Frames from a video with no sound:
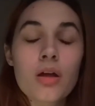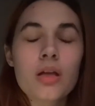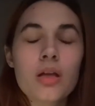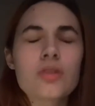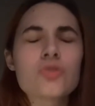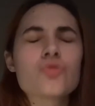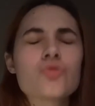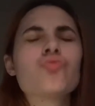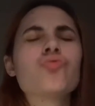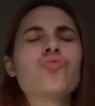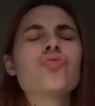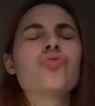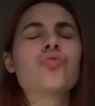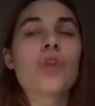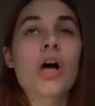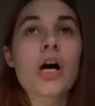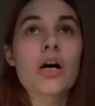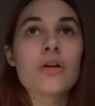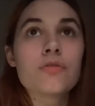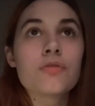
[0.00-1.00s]
It is
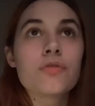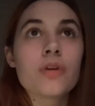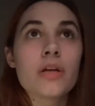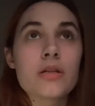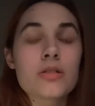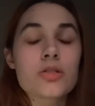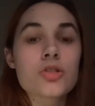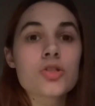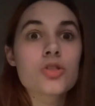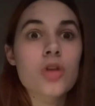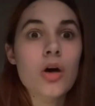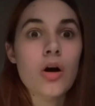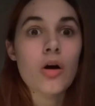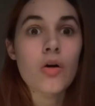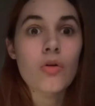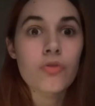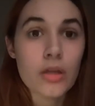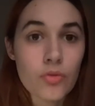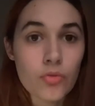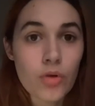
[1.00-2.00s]
rough. It is
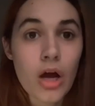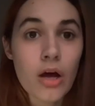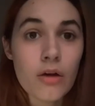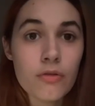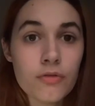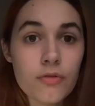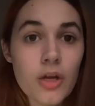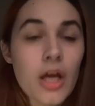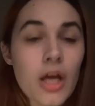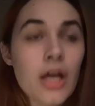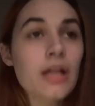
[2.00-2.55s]
so rough.